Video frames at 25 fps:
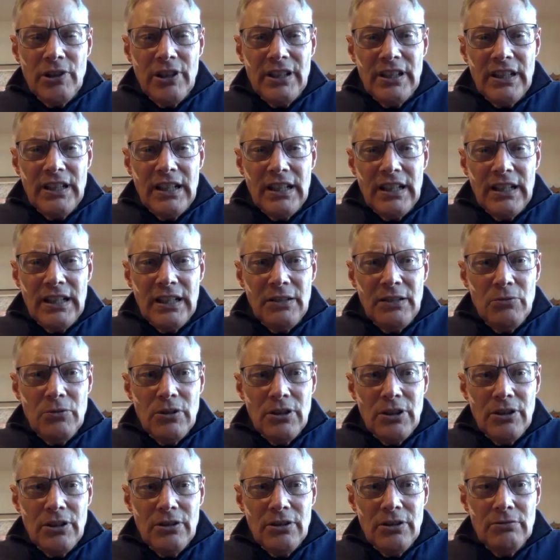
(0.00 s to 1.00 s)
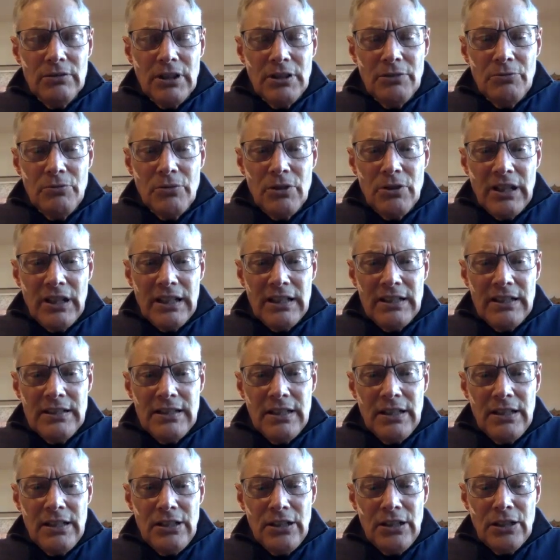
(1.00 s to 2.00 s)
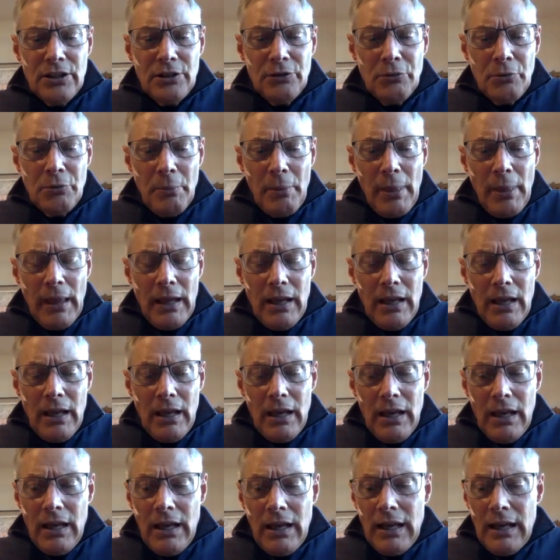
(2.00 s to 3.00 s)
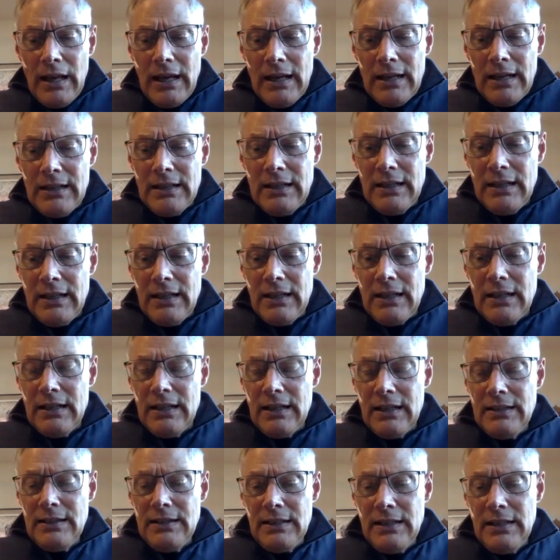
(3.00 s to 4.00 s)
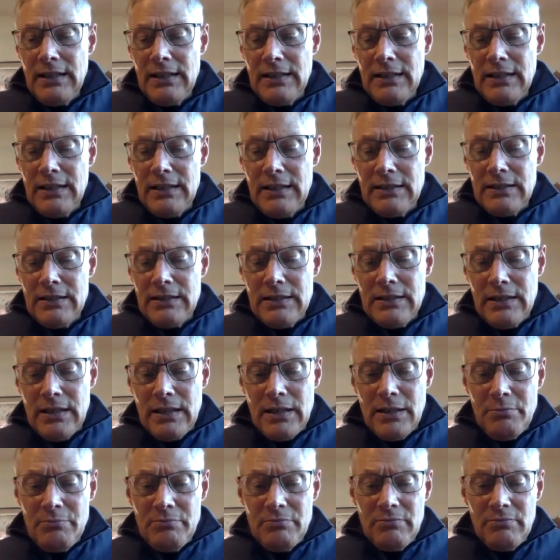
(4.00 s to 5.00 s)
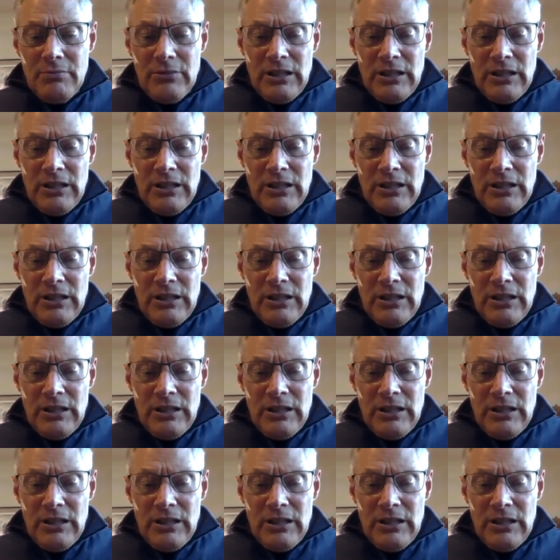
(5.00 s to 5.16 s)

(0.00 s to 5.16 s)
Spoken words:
and they want to continue. And I think that